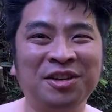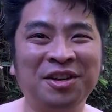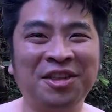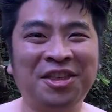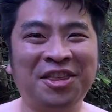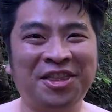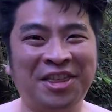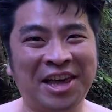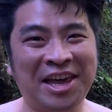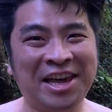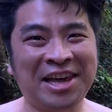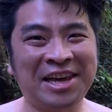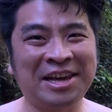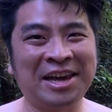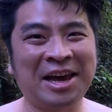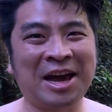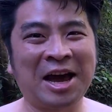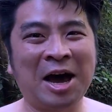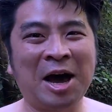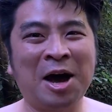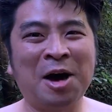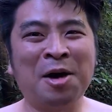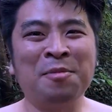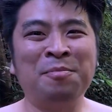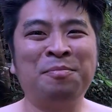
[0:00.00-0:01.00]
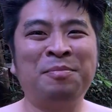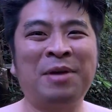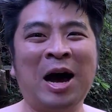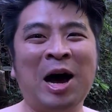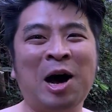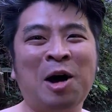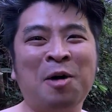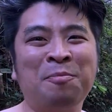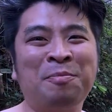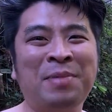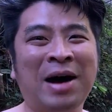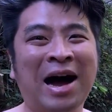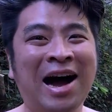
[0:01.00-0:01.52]
thing
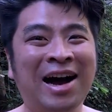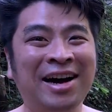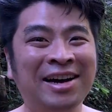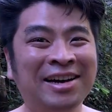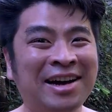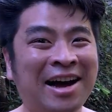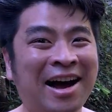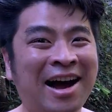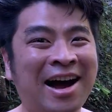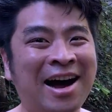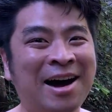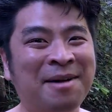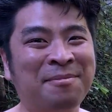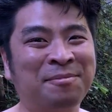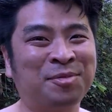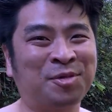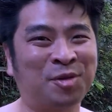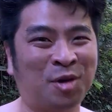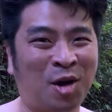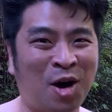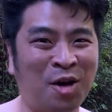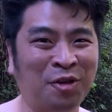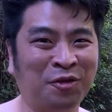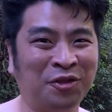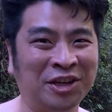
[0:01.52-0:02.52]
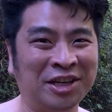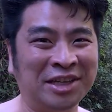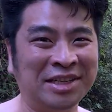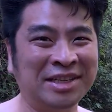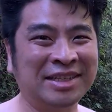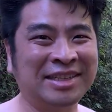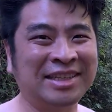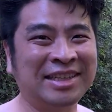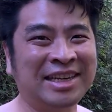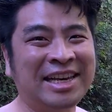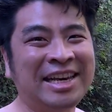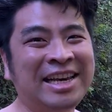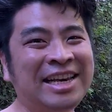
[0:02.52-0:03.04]
about Phang Nga
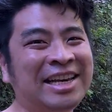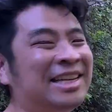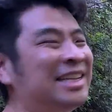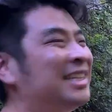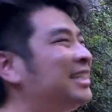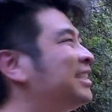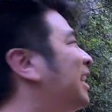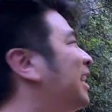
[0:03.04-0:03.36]
Province is